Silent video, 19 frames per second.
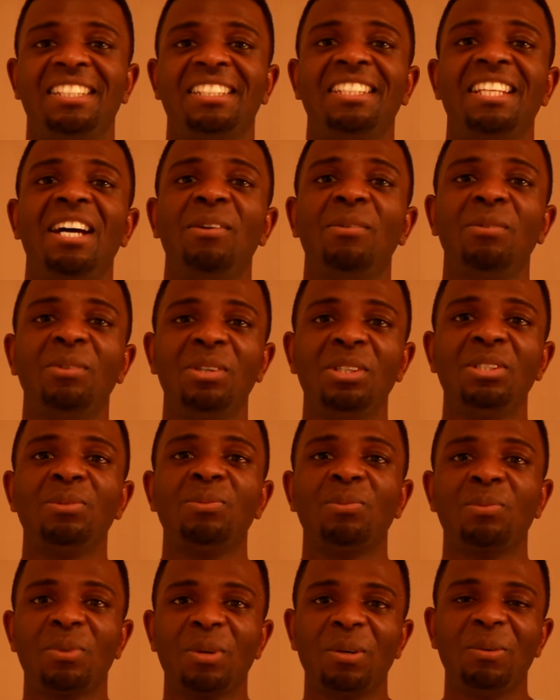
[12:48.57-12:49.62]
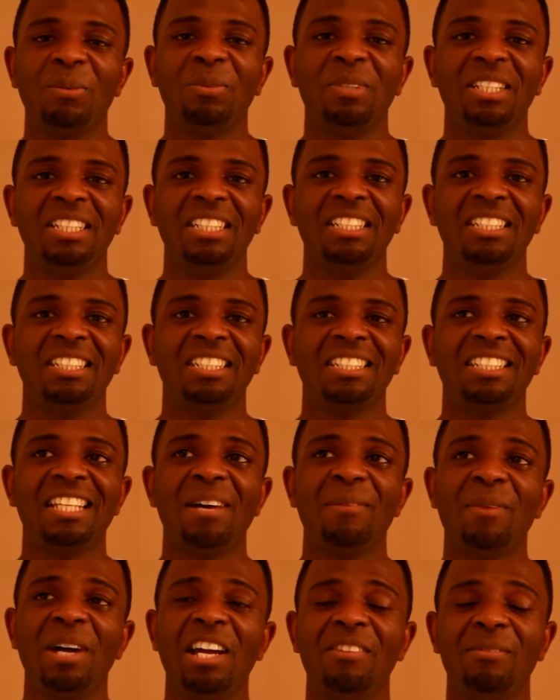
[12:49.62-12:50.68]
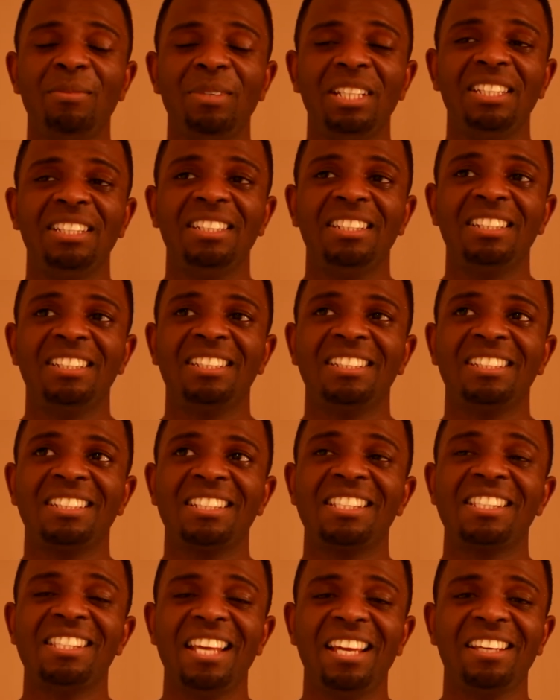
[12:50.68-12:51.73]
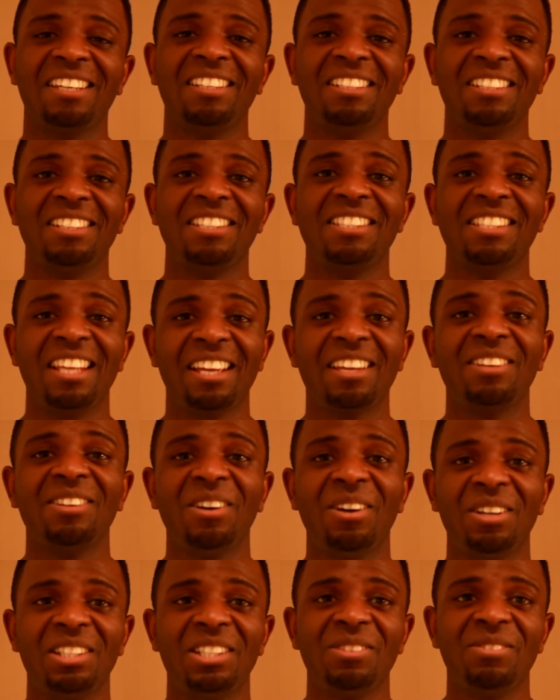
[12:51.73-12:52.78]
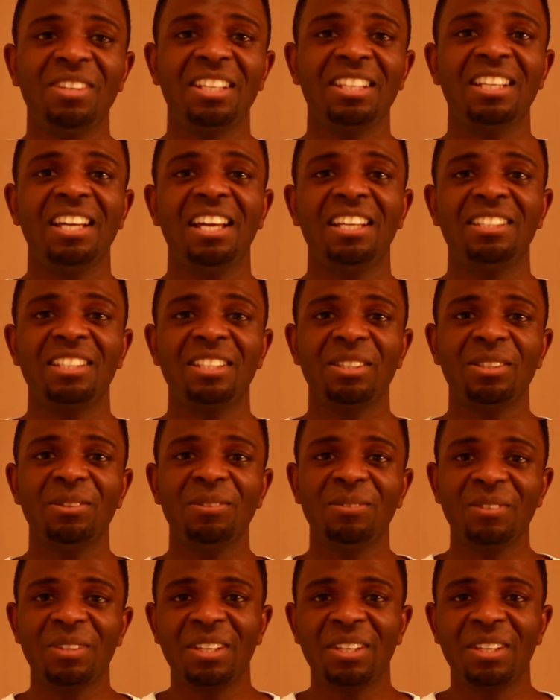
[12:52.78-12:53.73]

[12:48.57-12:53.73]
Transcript: that might have been the second hardest thing that I had to do.